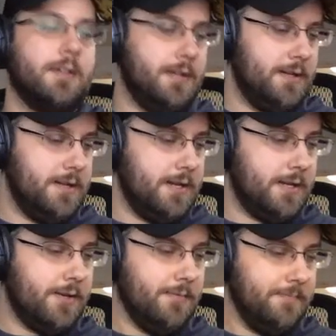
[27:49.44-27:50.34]
And
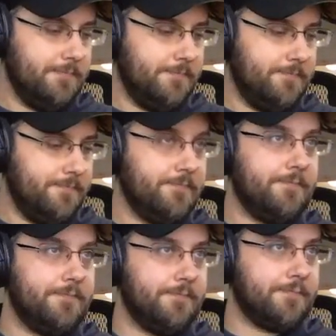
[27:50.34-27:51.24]
now,
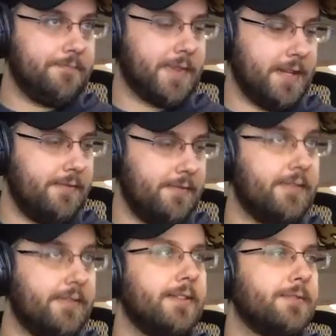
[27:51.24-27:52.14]

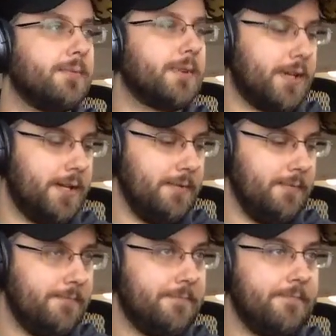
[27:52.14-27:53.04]
if that is working,